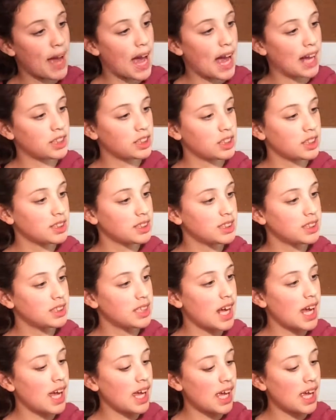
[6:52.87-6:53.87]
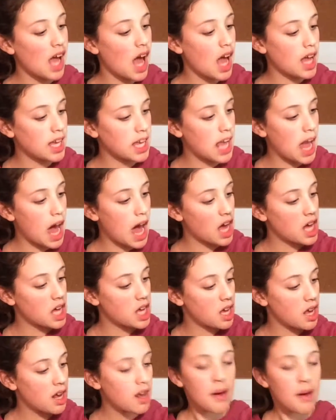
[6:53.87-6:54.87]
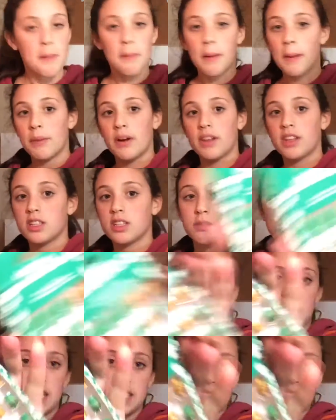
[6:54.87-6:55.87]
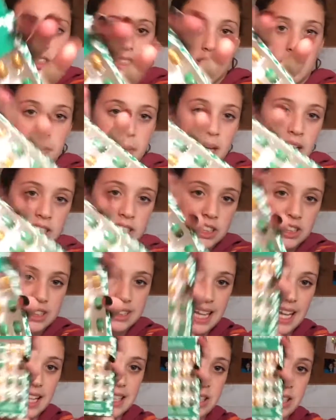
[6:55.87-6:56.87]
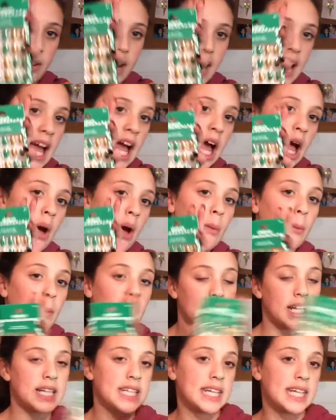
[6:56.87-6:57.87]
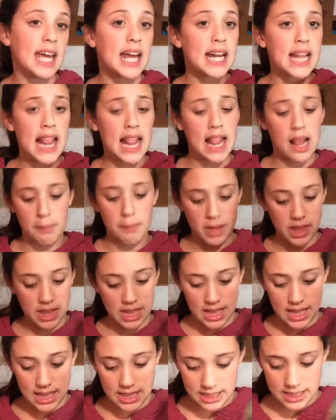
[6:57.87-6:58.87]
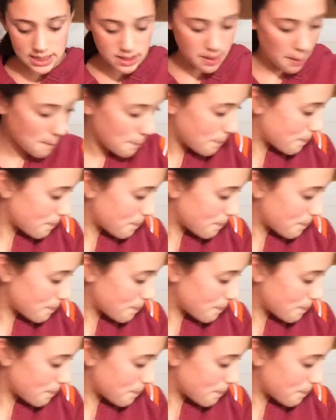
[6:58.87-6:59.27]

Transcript: Patrick's Day. Yeah, my brother's birthday is on St. Patrick's Day, so I wanted to get some of these.